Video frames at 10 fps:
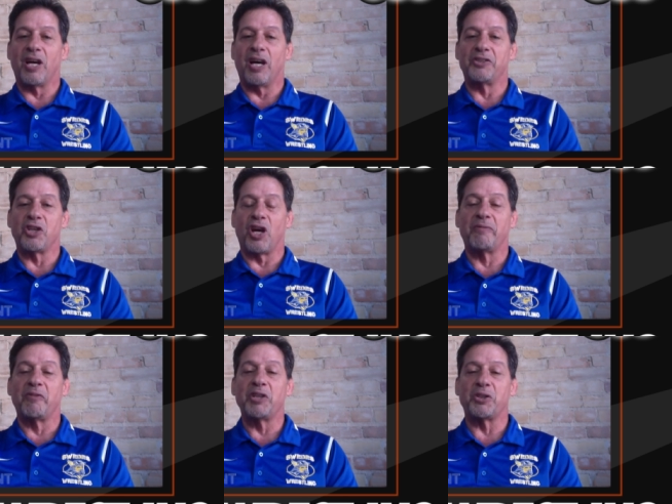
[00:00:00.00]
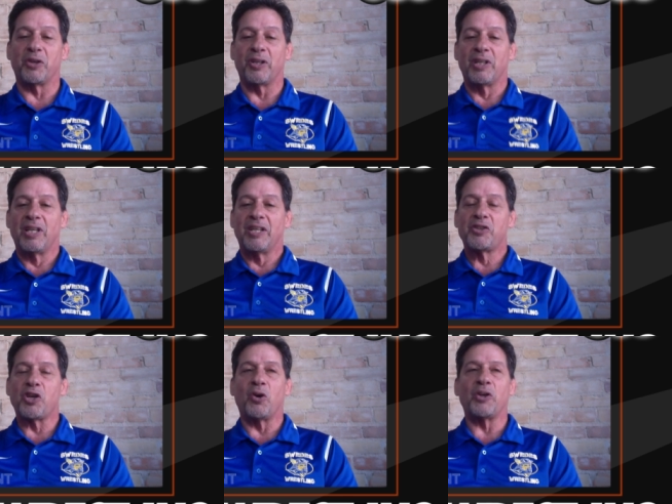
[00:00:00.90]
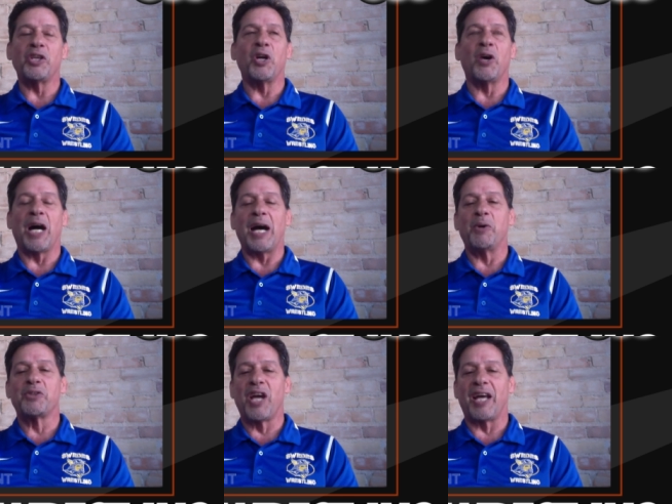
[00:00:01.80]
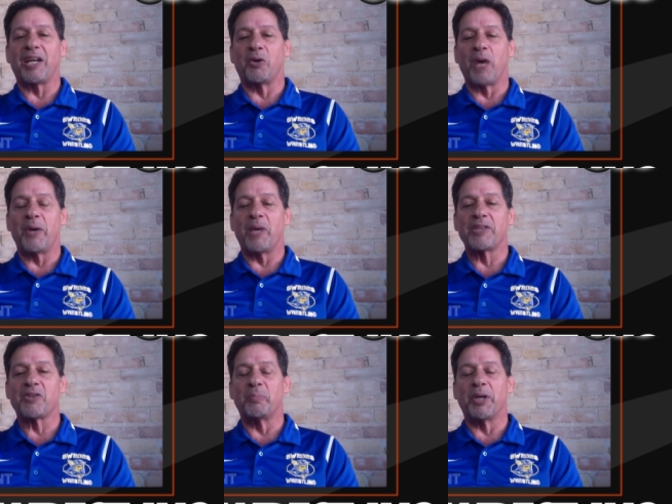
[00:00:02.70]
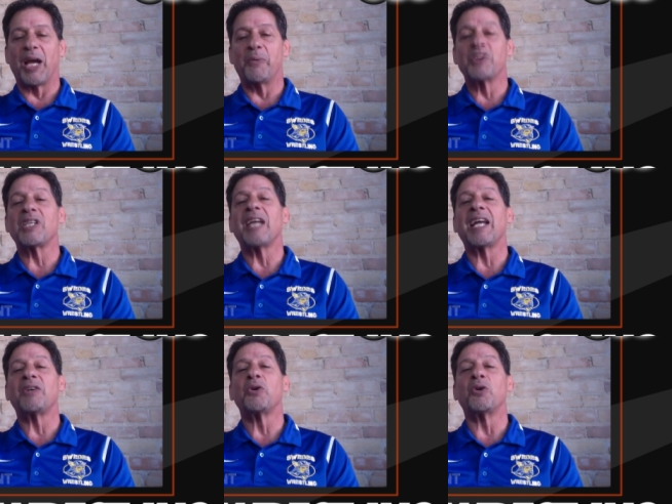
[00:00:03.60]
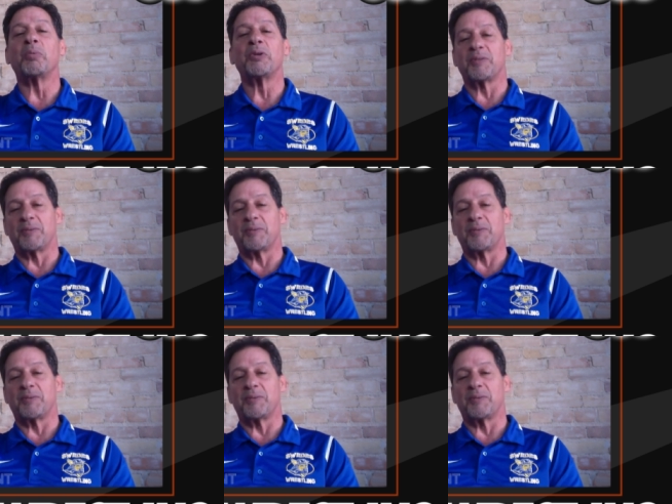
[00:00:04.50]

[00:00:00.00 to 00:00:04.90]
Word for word: uh, John Fisher. So you know, I was not a great wrestler, but I was in that group